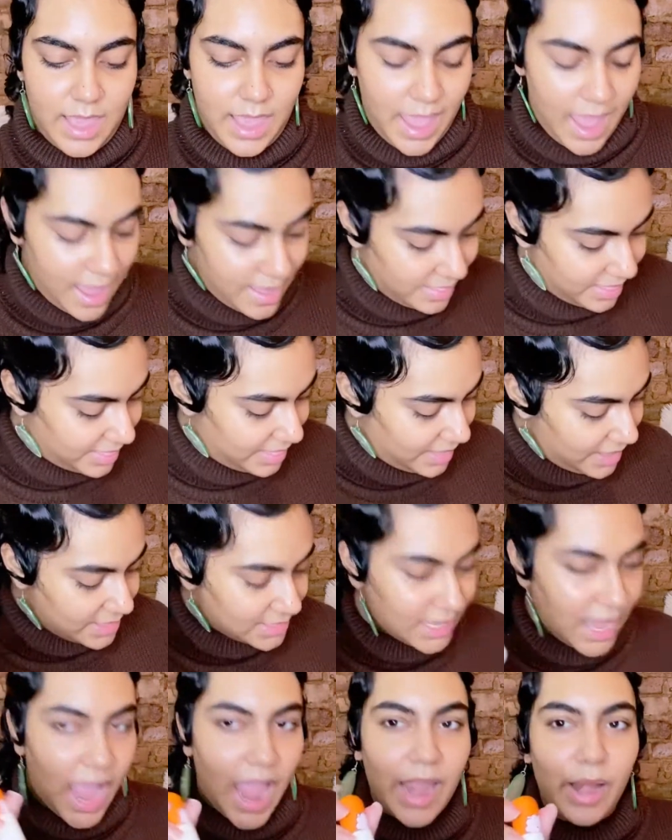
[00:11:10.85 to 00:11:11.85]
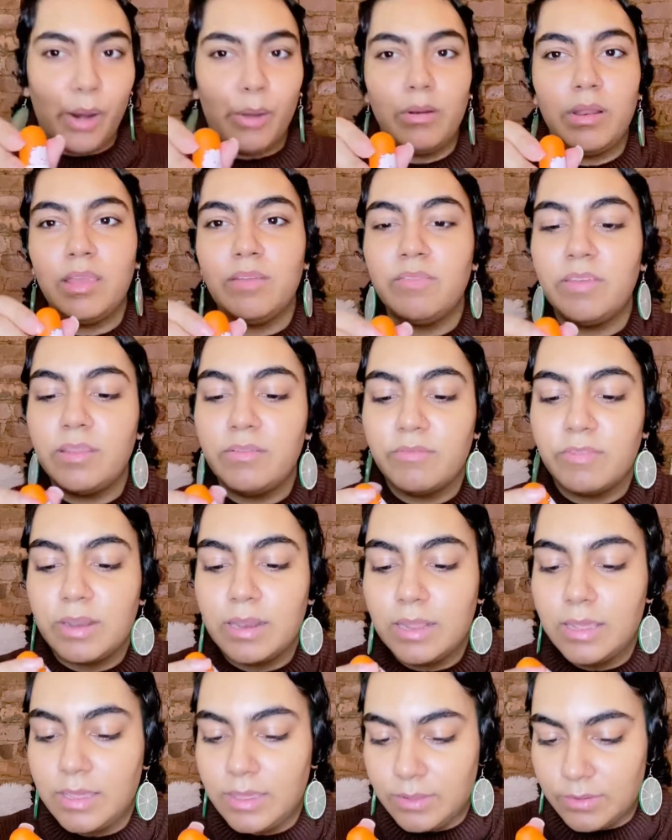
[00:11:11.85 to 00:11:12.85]
And this, I don't even
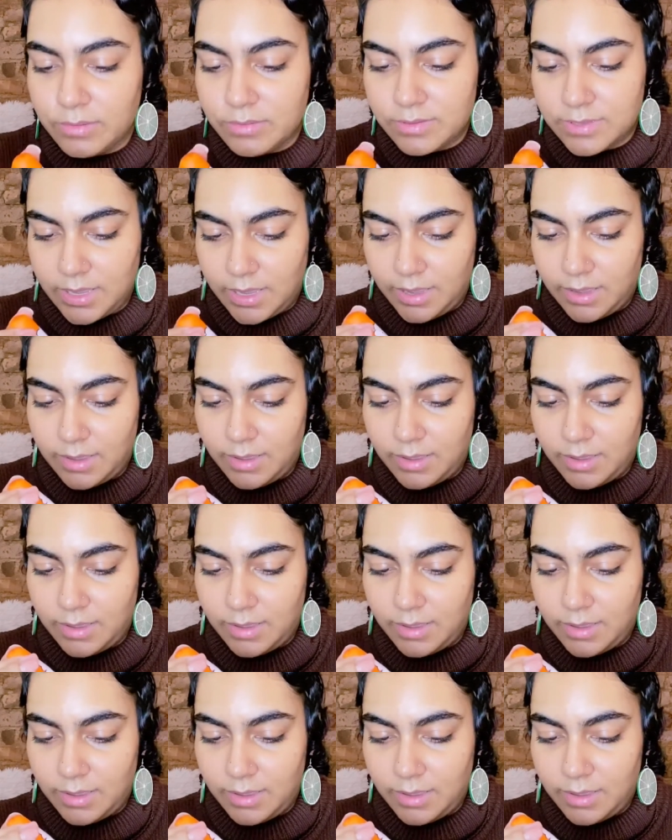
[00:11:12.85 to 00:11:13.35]
really use it